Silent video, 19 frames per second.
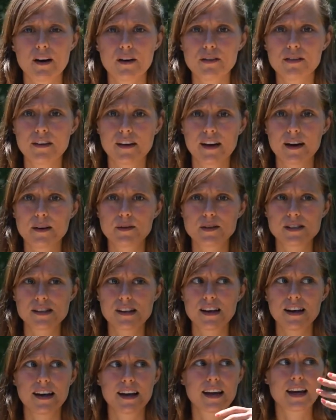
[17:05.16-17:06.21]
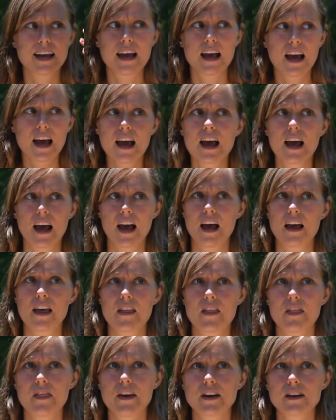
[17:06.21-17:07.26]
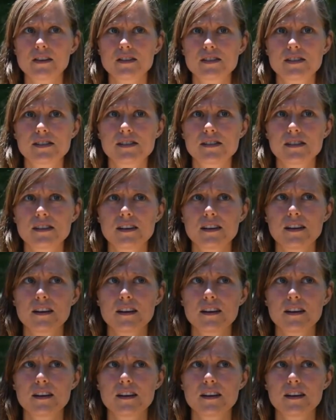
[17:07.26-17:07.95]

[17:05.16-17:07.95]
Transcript: healthy, I was like, there's